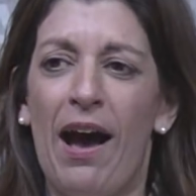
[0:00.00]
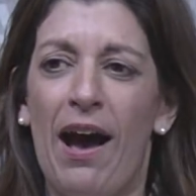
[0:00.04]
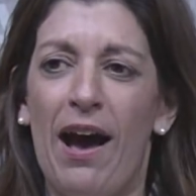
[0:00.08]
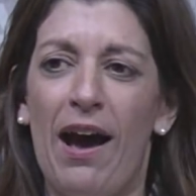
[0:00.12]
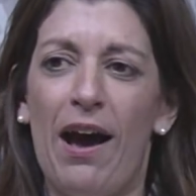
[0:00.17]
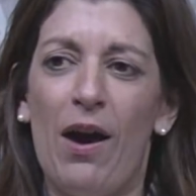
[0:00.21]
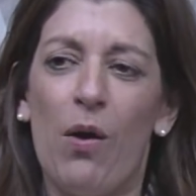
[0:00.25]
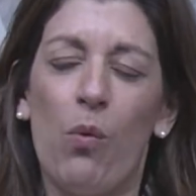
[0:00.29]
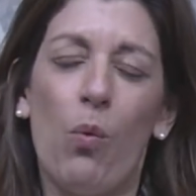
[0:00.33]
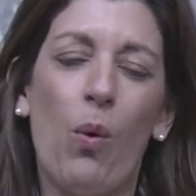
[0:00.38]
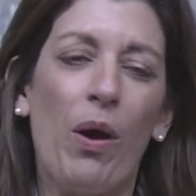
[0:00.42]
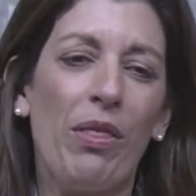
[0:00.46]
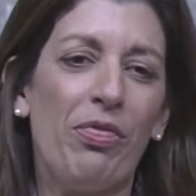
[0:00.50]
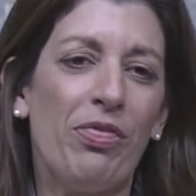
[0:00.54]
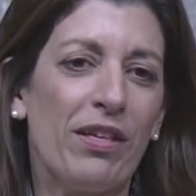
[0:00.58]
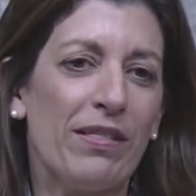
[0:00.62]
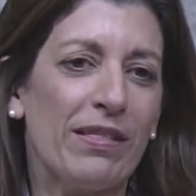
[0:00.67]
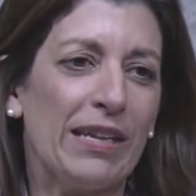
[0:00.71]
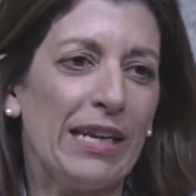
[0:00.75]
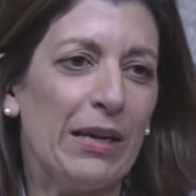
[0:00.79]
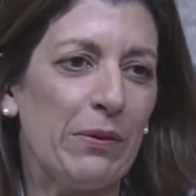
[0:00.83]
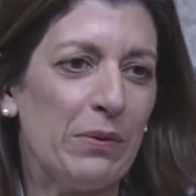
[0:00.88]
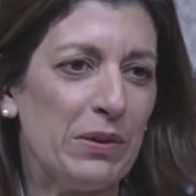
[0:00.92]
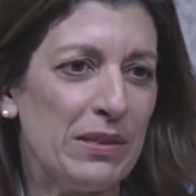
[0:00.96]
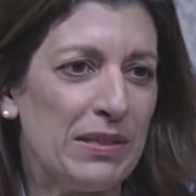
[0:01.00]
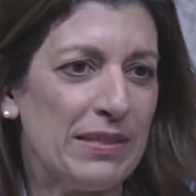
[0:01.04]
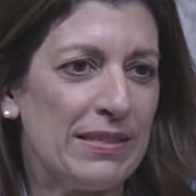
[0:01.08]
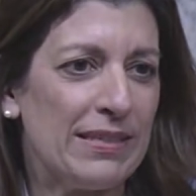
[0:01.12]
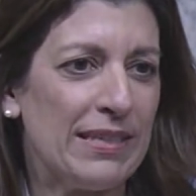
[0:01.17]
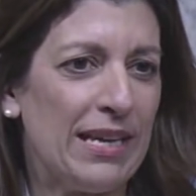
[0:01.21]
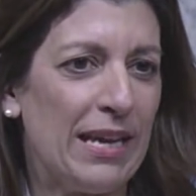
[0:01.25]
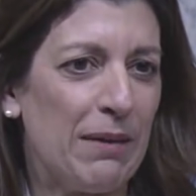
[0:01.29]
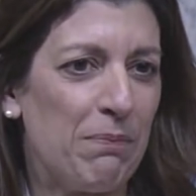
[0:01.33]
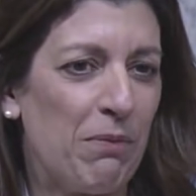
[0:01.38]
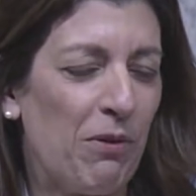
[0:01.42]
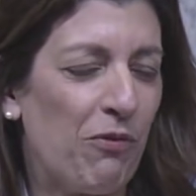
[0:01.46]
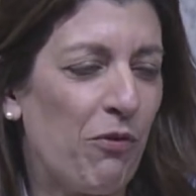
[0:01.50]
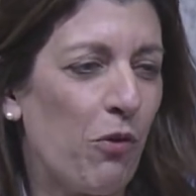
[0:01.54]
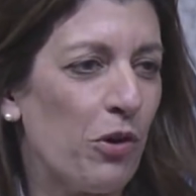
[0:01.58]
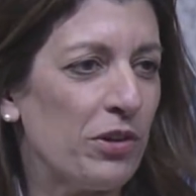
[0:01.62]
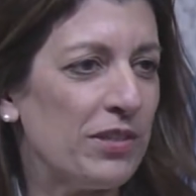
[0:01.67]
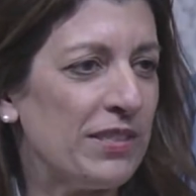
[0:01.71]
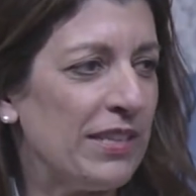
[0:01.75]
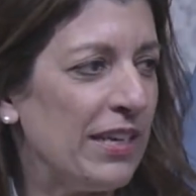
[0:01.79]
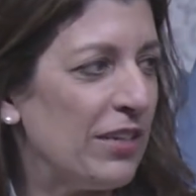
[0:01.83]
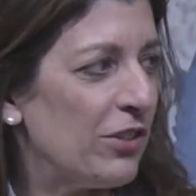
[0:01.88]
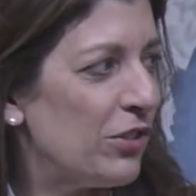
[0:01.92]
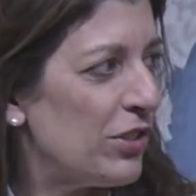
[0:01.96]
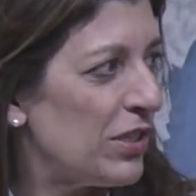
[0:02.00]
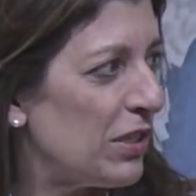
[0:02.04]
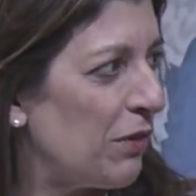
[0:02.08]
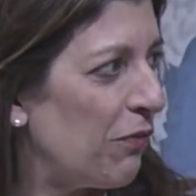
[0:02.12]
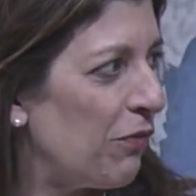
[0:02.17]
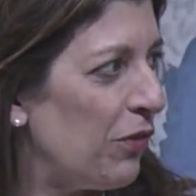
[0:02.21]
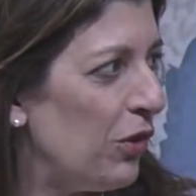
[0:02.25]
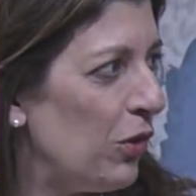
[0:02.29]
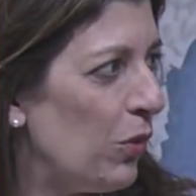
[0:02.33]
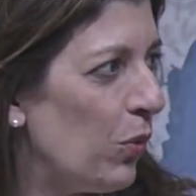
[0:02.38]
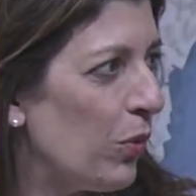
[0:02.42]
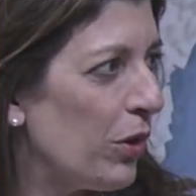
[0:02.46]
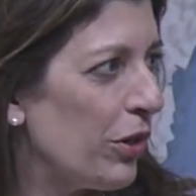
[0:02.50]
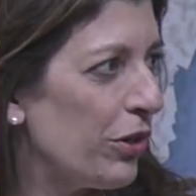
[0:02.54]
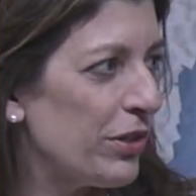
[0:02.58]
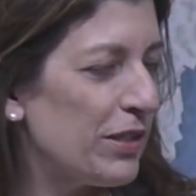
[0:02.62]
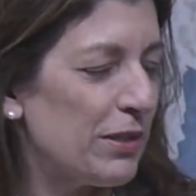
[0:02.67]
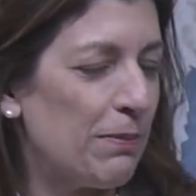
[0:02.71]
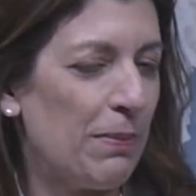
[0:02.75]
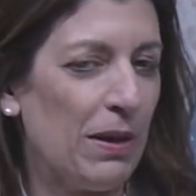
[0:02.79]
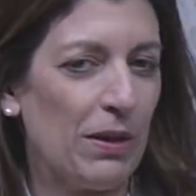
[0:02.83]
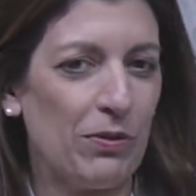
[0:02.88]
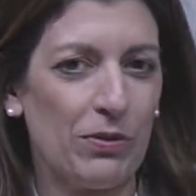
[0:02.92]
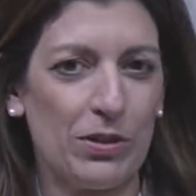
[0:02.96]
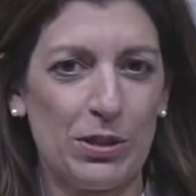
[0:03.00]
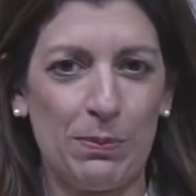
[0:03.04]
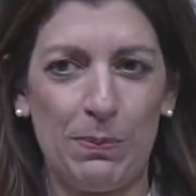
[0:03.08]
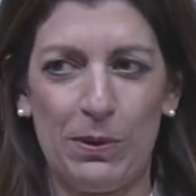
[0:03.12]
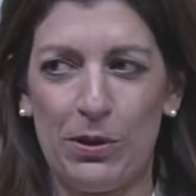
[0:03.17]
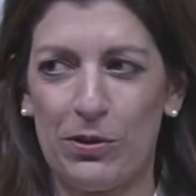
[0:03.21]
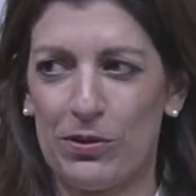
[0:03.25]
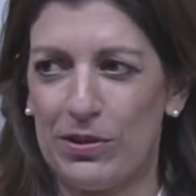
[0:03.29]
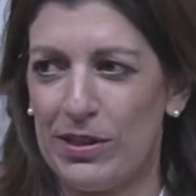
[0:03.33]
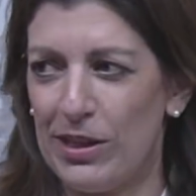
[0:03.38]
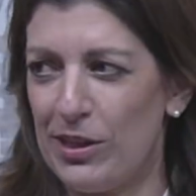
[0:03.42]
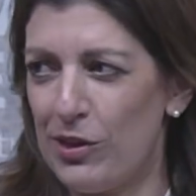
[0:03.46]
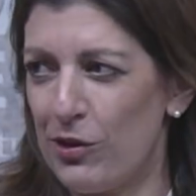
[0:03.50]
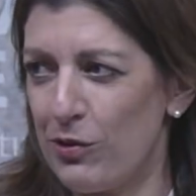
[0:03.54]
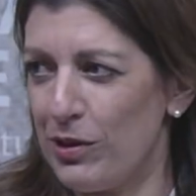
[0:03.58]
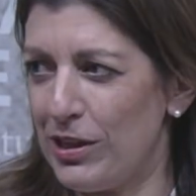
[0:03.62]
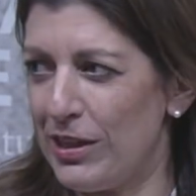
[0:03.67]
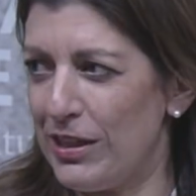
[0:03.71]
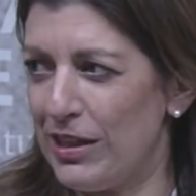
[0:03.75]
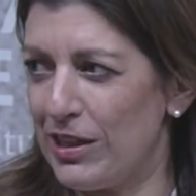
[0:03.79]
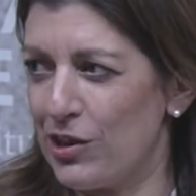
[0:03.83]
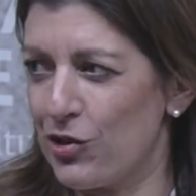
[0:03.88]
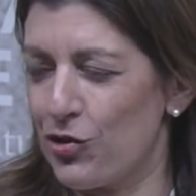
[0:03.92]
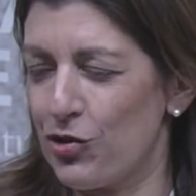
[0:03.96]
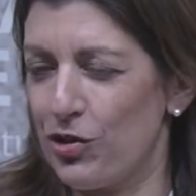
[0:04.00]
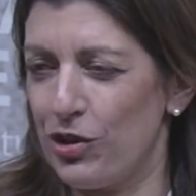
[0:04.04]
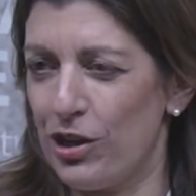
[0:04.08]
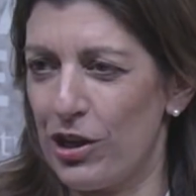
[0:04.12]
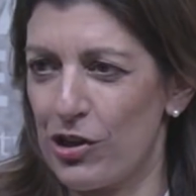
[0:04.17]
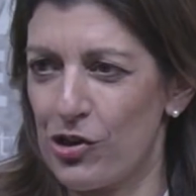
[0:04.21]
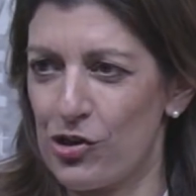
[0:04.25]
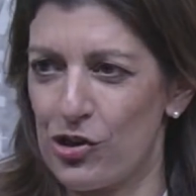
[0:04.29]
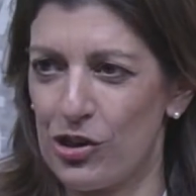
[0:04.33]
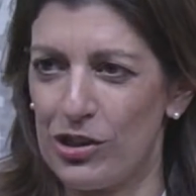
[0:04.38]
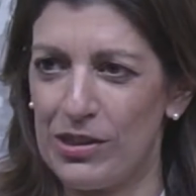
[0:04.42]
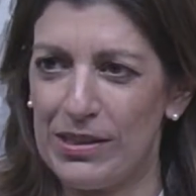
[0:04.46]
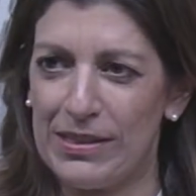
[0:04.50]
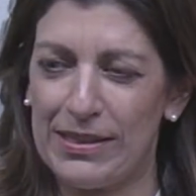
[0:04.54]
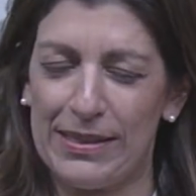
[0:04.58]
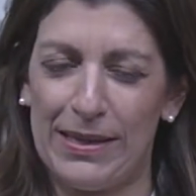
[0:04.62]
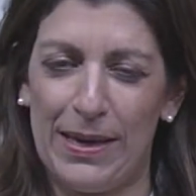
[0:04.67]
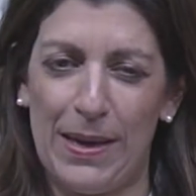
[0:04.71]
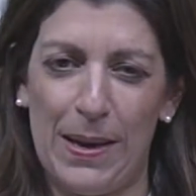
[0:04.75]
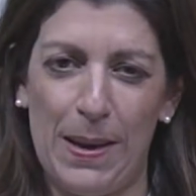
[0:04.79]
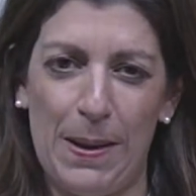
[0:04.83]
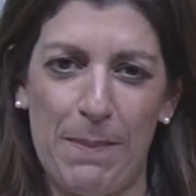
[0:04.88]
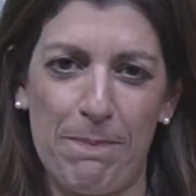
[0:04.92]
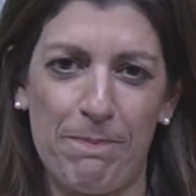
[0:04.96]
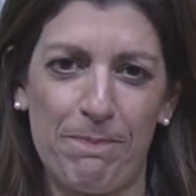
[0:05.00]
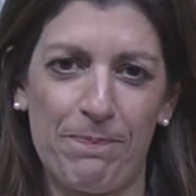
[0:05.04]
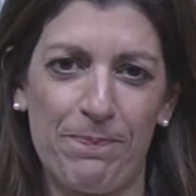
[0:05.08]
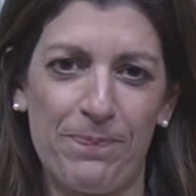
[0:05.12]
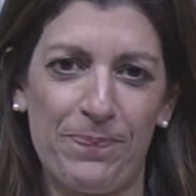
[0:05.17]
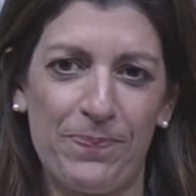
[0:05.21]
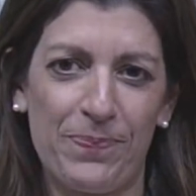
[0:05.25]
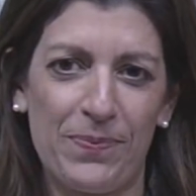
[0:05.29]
Uh, one thing that I would say before saying just a few words about the speakers, they don't need introductions, um,